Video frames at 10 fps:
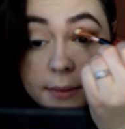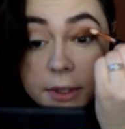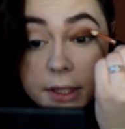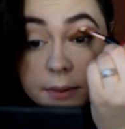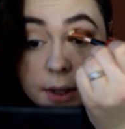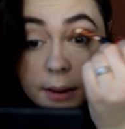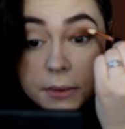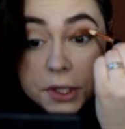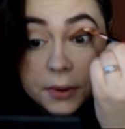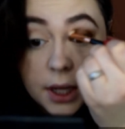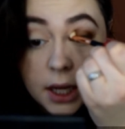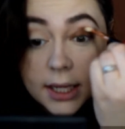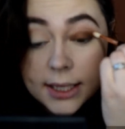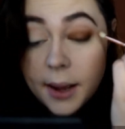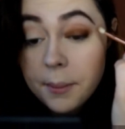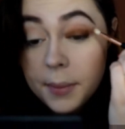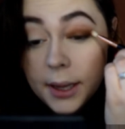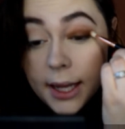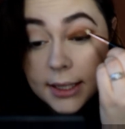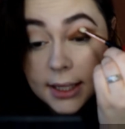Just what I'm doing is I'm
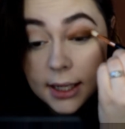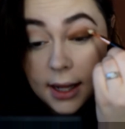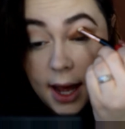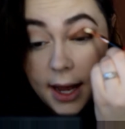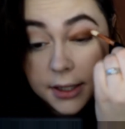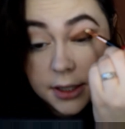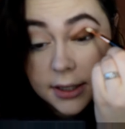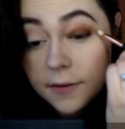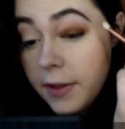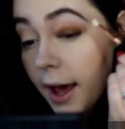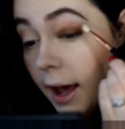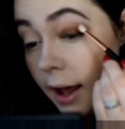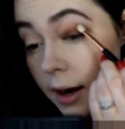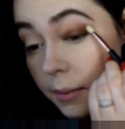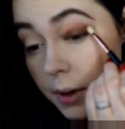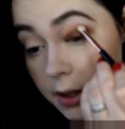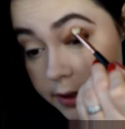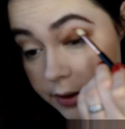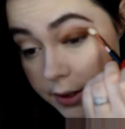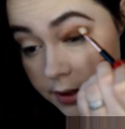blending the edges of that, and I'm
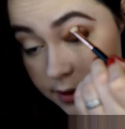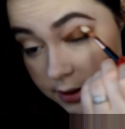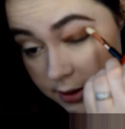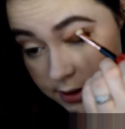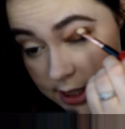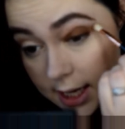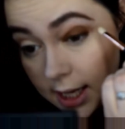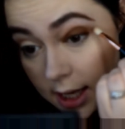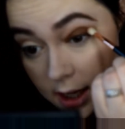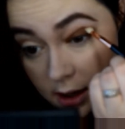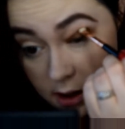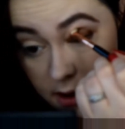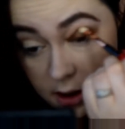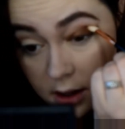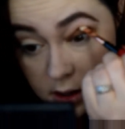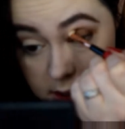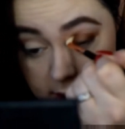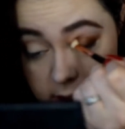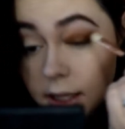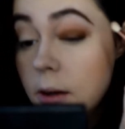also taking a
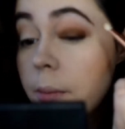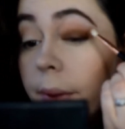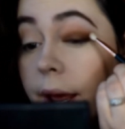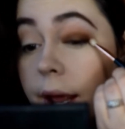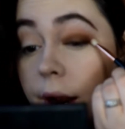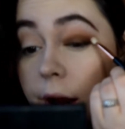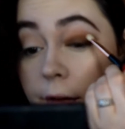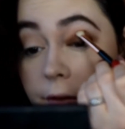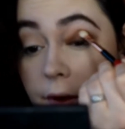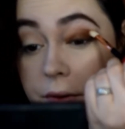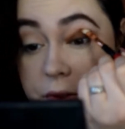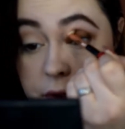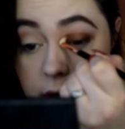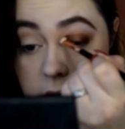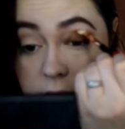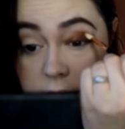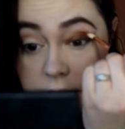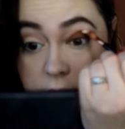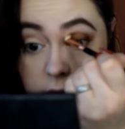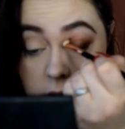little bit of those
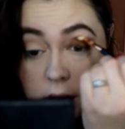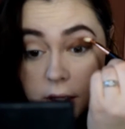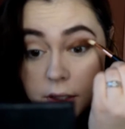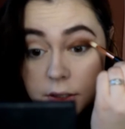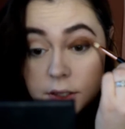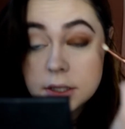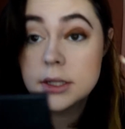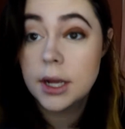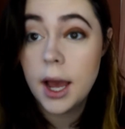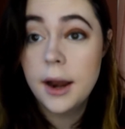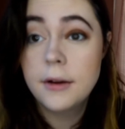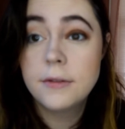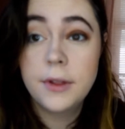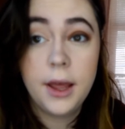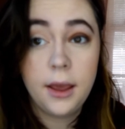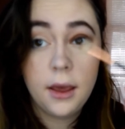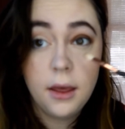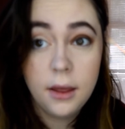transition colors just to kind of like